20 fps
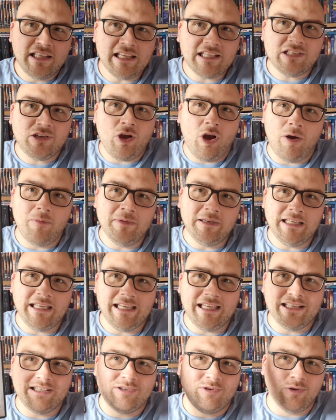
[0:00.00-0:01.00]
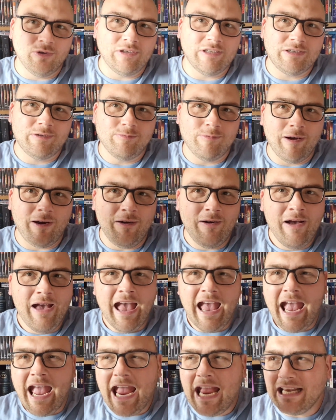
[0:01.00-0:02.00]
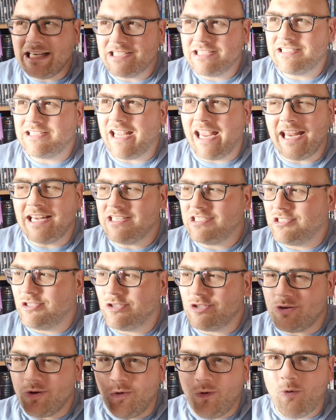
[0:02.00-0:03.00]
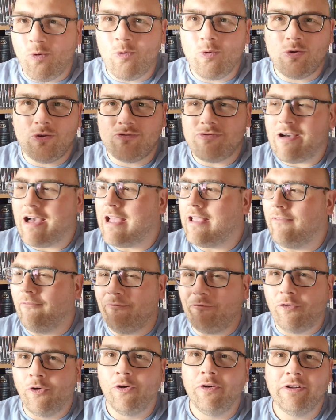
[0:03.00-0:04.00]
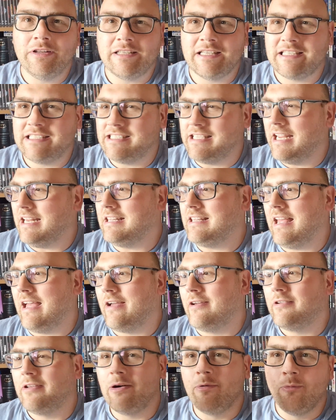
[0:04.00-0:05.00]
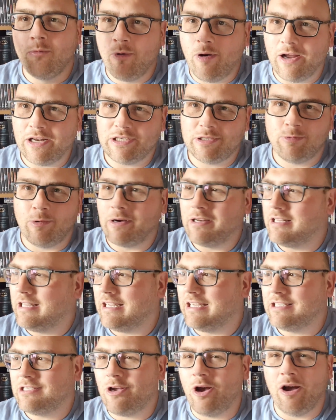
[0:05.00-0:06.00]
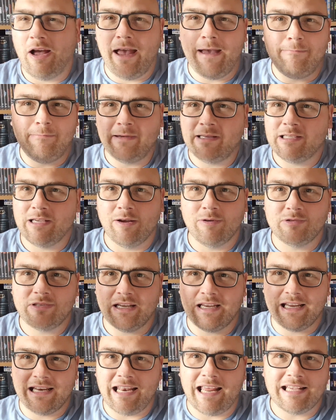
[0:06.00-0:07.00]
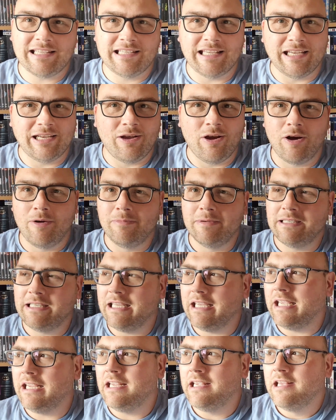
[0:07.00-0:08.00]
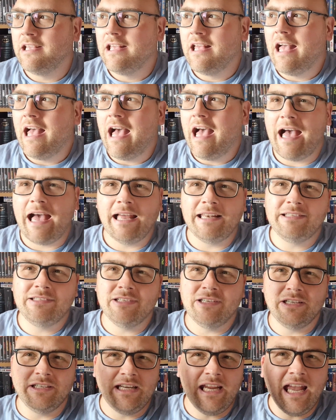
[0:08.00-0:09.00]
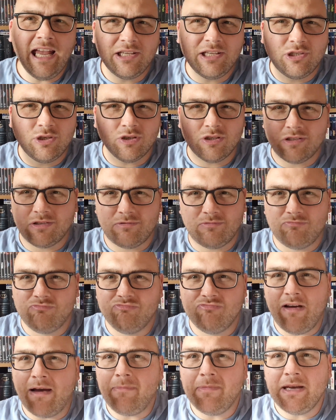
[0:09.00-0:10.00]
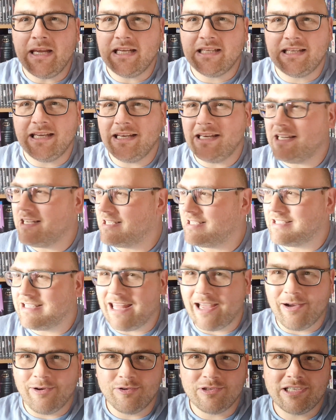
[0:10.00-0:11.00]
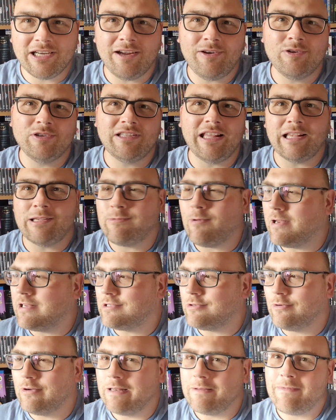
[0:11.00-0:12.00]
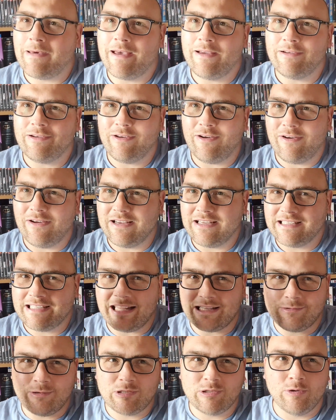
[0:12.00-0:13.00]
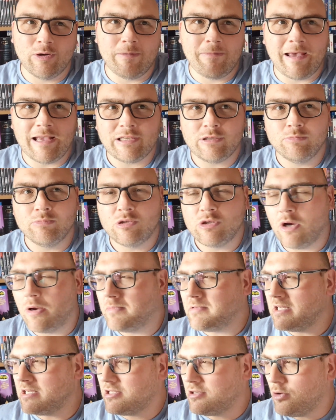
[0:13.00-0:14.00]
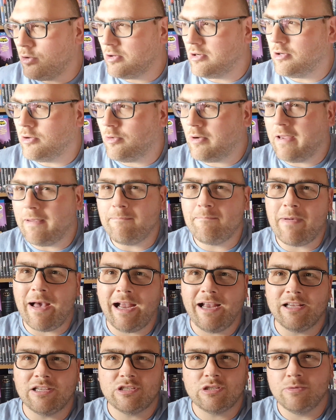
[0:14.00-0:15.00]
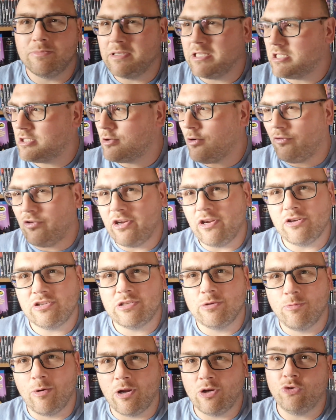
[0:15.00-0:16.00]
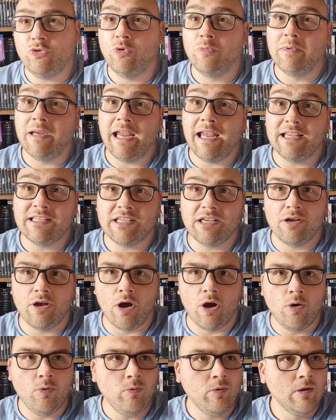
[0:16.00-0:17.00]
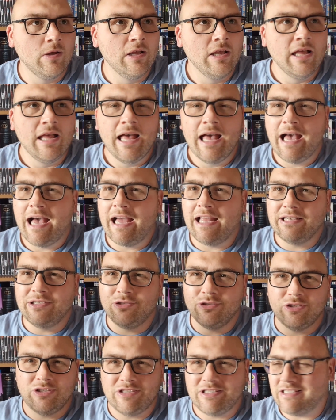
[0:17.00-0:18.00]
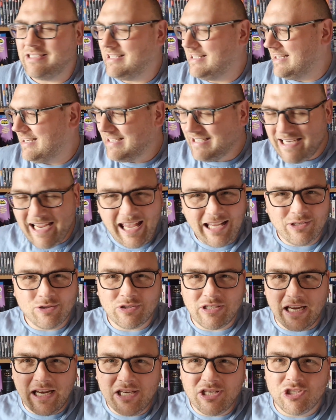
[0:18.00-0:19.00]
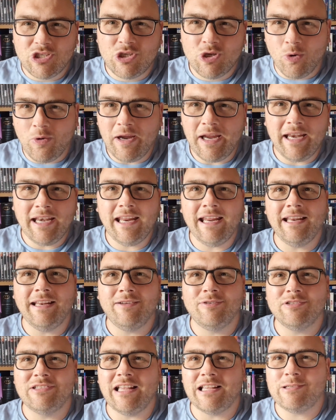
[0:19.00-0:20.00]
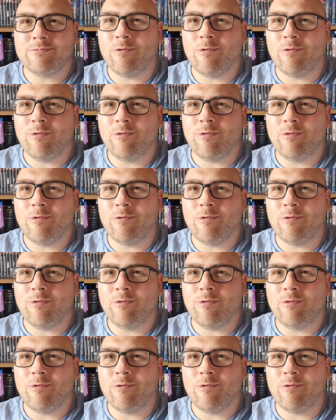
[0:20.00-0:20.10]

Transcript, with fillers: this comedy is good as well. It's it's just all great fun to sit down and watch one of these episodes of classic comedy, and uh, yeah, just reminiscing nostalgia because that's what it's all about, guys. That's what it's all about. Sometimes it's good looking back at some of the stuff you used to watch from years ago, and just yeah, just enjoying it because